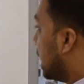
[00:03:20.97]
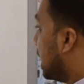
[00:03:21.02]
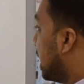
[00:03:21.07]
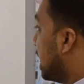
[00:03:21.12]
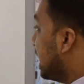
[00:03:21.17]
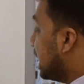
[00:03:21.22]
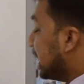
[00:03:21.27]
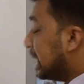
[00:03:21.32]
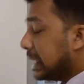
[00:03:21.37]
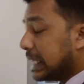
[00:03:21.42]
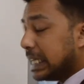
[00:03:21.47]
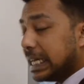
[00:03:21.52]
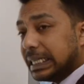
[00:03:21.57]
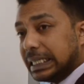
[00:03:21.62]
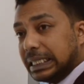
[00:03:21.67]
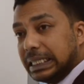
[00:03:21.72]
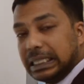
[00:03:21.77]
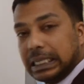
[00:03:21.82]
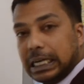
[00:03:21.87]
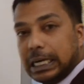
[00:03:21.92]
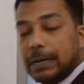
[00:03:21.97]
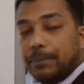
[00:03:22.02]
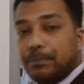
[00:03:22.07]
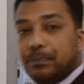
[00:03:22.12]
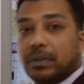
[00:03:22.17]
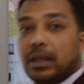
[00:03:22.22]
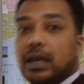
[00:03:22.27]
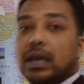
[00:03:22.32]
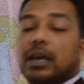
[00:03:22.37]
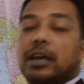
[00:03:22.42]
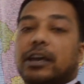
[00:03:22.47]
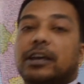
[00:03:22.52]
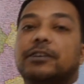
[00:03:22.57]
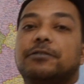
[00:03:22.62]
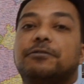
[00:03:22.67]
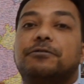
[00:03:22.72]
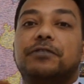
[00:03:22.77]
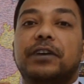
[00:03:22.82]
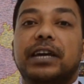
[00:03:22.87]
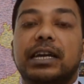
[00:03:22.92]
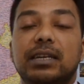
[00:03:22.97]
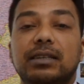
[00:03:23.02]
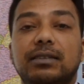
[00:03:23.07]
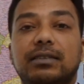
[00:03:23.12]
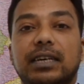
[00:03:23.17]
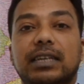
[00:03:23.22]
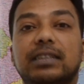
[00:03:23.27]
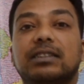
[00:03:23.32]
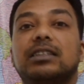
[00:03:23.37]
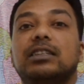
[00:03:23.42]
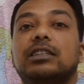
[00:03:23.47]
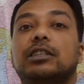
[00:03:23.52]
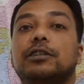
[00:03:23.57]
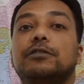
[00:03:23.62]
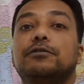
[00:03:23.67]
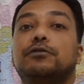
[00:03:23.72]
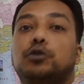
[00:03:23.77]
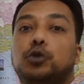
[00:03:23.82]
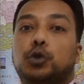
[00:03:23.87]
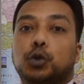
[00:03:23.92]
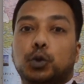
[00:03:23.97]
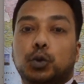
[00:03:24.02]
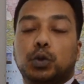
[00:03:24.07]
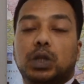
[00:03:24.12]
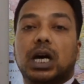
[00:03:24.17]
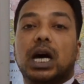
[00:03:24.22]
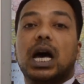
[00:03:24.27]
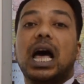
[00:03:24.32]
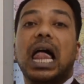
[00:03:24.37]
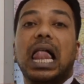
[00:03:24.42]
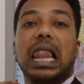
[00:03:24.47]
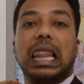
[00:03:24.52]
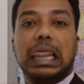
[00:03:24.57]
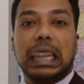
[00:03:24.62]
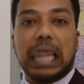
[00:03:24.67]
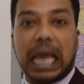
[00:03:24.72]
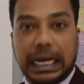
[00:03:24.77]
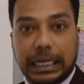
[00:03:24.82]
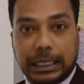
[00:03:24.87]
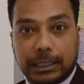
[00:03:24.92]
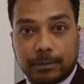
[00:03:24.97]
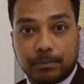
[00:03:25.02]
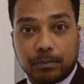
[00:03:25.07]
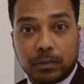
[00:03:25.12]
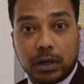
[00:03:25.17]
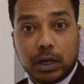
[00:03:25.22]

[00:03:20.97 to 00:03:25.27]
This retina is very sensitive to the light.